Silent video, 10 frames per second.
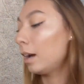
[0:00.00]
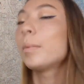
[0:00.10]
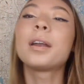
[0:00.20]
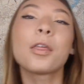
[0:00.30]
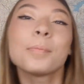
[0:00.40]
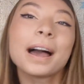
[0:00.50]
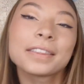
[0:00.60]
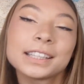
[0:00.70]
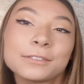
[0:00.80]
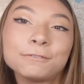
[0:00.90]
Another bag
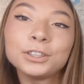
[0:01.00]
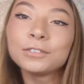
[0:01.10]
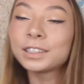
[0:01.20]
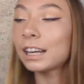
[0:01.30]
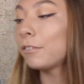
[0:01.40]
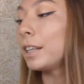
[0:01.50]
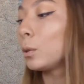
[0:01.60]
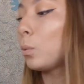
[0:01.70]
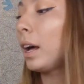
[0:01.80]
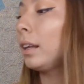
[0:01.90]
that's full of stuff
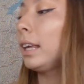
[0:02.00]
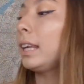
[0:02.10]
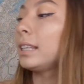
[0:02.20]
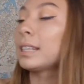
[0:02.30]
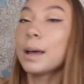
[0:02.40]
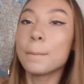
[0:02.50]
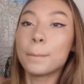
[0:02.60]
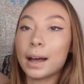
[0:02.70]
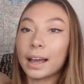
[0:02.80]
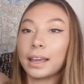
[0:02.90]
as well is
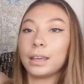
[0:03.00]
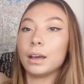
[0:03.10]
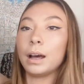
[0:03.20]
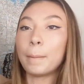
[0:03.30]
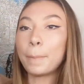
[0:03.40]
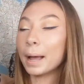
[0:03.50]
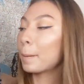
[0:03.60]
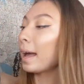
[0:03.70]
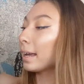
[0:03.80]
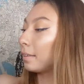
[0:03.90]
my
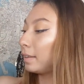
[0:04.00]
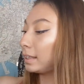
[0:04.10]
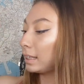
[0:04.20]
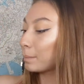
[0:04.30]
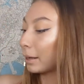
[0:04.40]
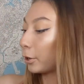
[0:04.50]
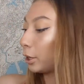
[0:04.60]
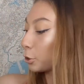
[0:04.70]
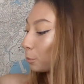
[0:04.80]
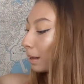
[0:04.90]
backpack. This is my
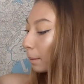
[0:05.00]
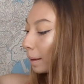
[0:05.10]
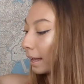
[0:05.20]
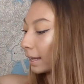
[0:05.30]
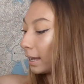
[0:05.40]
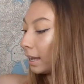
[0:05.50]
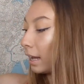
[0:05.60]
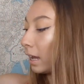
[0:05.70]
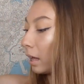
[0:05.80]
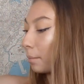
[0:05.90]
Herschel backpack,
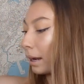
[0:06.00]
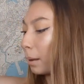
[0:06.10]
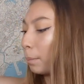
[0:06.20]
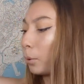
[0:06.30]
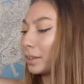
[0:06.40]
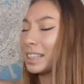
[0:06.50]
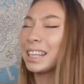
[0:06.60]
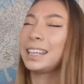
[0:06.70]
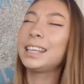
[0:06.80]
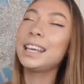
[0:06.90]
and I bought this
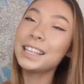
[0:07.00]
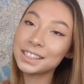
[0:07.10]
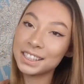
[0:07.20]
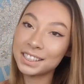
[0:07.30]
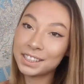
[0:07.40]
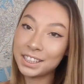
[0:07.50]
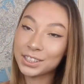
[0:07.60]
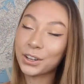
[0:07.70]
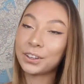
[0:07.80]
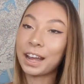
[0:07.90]
years and years and years
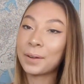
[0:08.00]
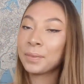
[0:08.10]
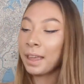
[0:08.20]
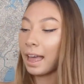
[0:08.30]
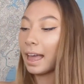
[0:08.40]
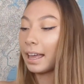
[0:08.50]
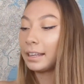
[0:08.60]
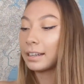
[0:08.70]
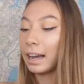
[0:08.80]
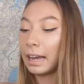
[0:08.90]
ago now,
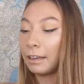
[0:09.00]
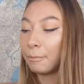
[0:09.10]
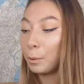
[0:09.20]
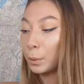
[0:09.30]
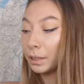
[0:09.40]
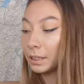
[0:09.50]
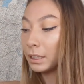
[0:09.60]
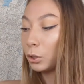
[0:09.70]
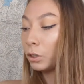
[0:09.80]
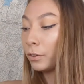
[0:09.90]
and I've been wearing this
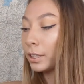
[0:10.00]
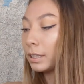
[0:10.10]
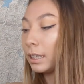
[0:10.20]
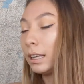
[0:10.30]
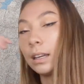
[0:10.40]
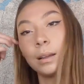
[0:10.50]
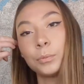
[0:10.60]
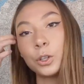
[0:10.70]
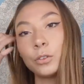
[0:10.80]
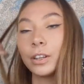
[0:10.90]
to university.
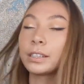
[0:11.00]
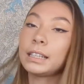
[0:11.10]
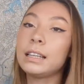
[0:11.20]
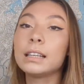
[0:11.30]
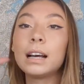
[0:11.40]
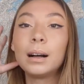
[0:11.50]
The university